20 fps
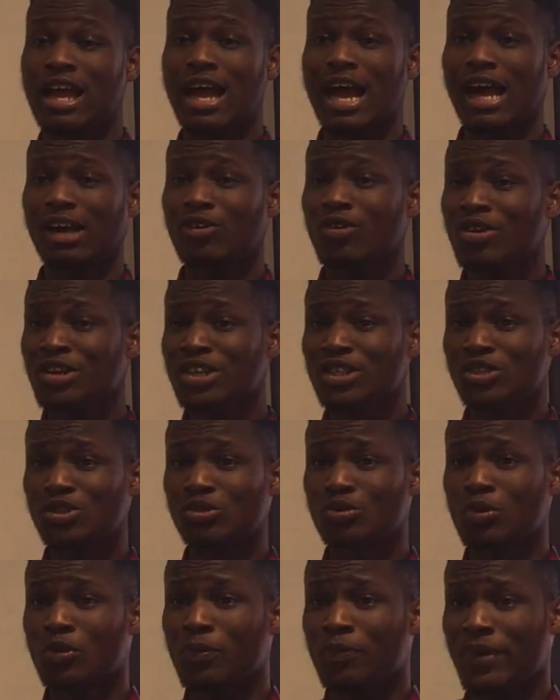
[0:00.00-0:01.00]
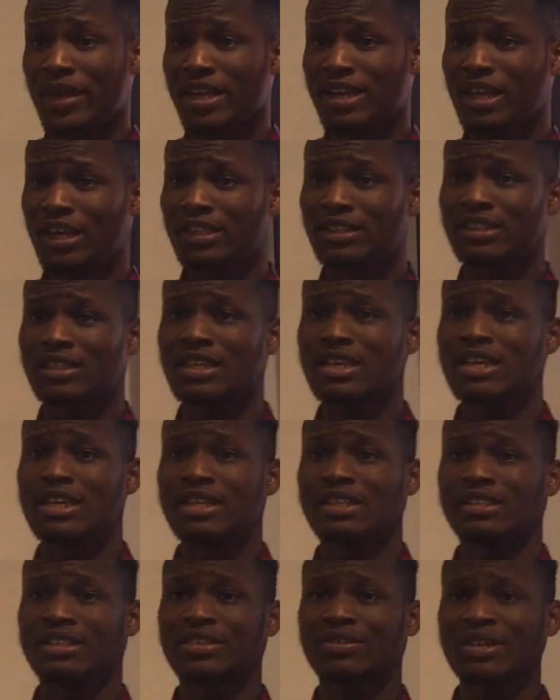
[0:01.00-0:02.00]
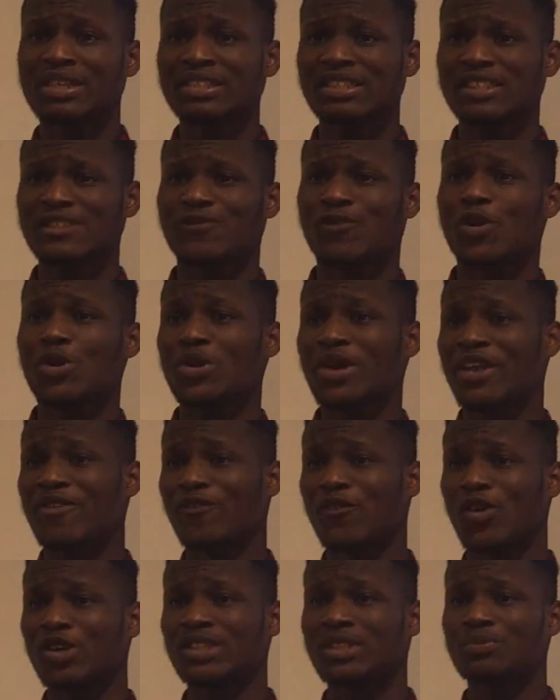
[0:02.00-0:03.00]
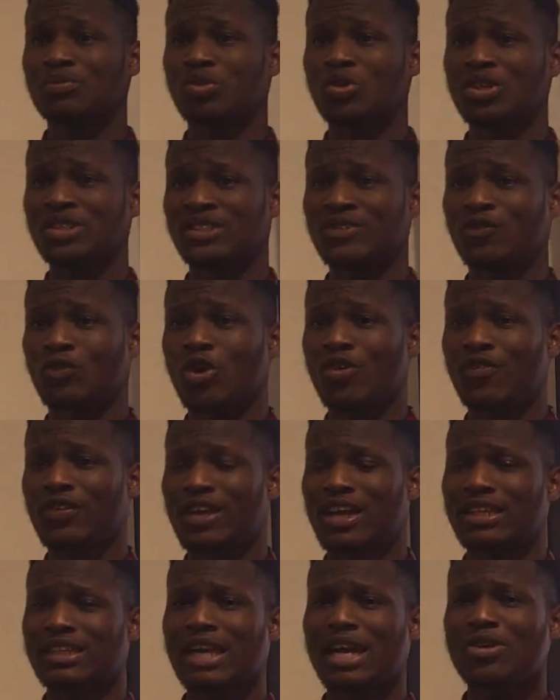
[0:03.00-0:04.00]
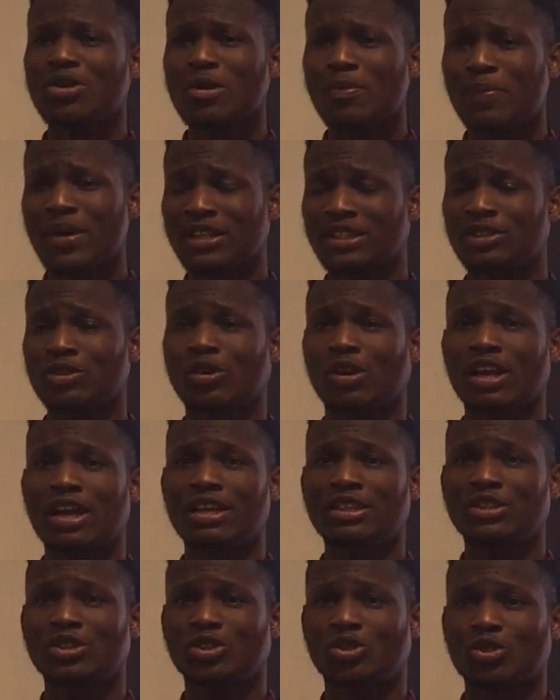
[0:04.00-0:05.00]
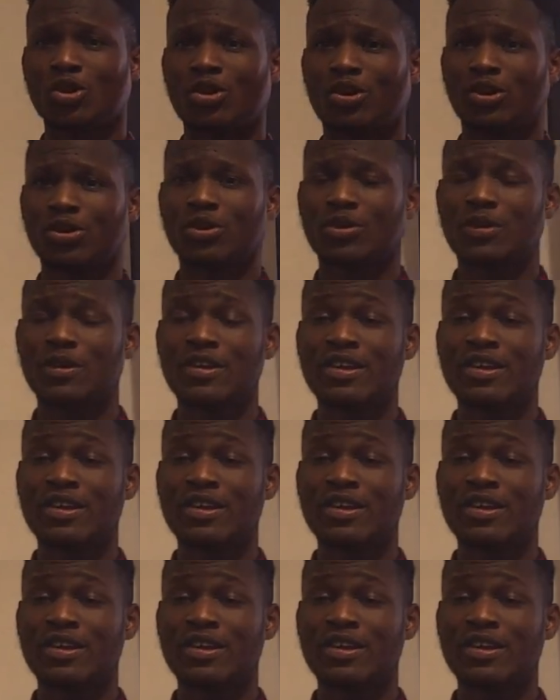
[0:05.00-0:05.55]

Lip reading: According to Bernard, the reasons for not enforcing positive covenants are not particularly strong.